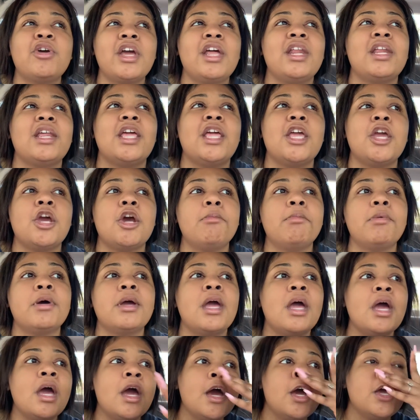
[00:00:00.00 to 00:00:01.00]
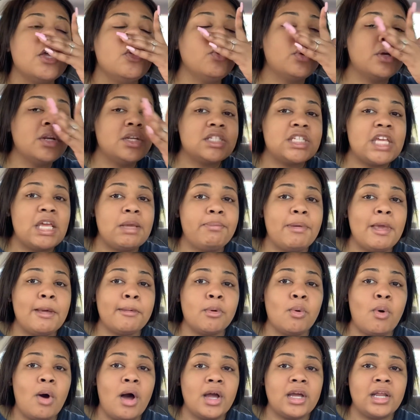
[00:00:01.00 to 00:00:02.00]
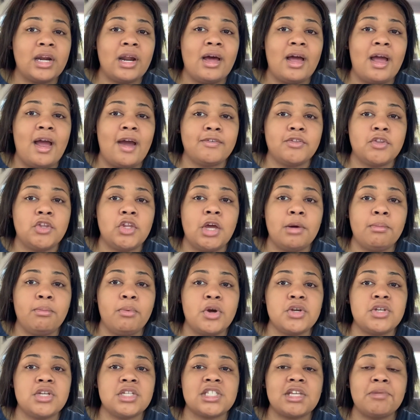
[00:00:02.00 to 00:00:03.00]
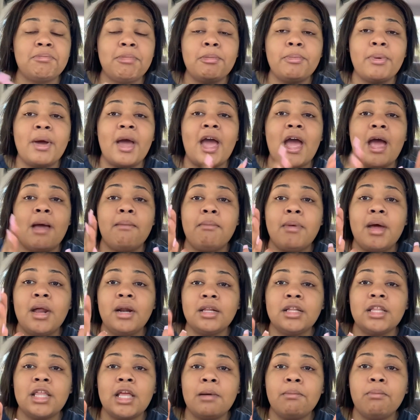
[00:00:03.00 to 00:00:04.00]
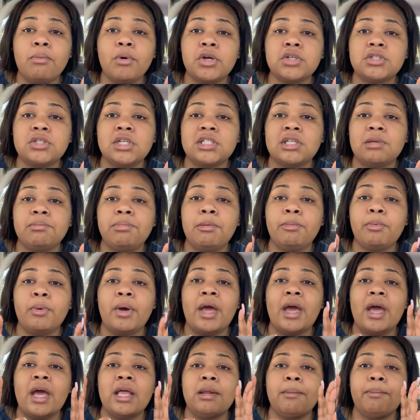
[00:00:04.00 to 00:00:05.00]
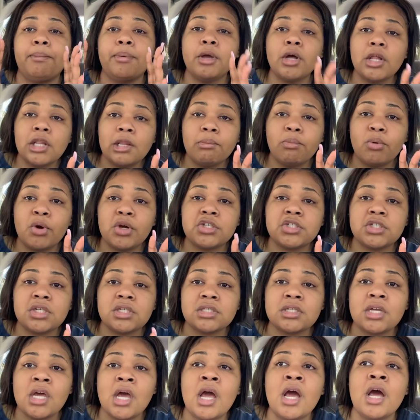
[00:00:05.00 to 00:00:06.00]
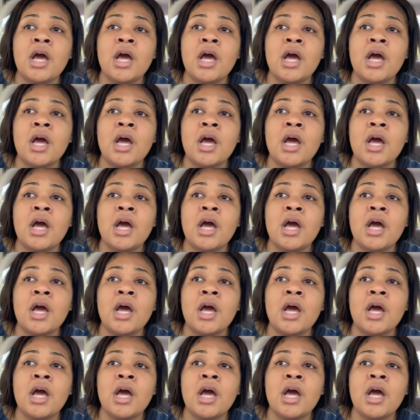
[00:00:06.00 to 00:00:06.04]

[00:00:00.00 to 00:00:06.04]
hear, but you can see people walking out after their abortion. Some people had medical abortions, some people had the pill abortions.